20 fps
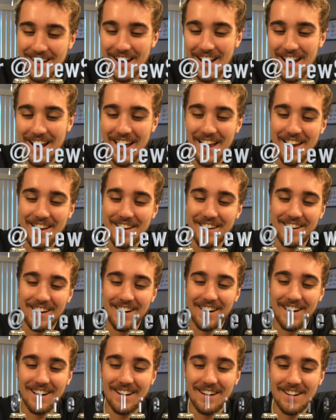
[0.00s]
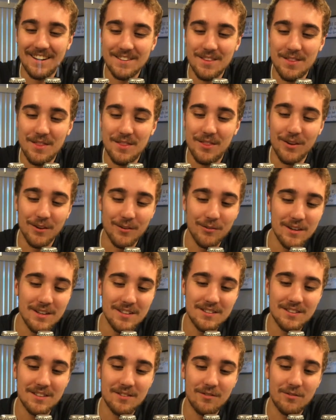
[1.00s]
And the
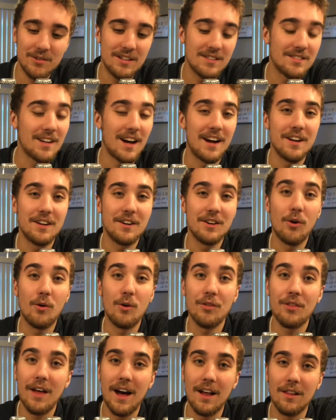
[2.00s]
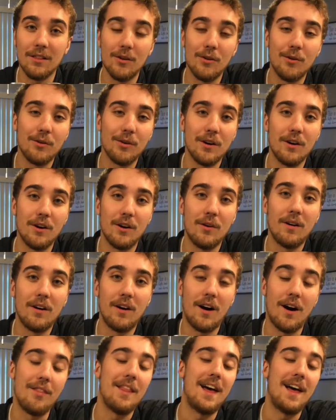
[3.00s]
reason we decided to go with that logo on